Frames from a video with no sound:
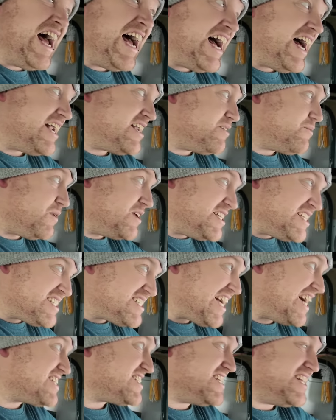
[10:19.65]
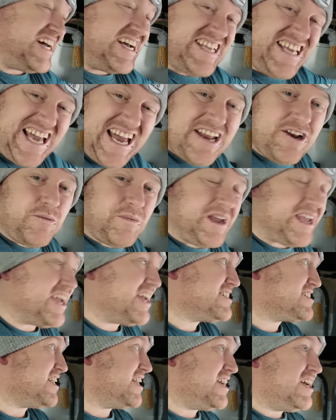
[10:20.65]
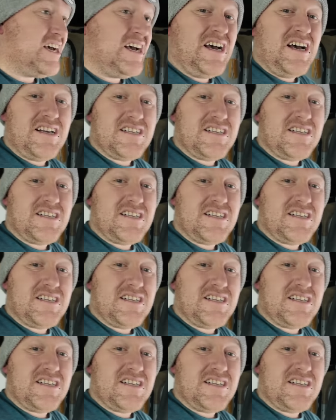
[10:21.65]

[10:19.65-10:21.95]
And when you sat in that, your head will be hitting it.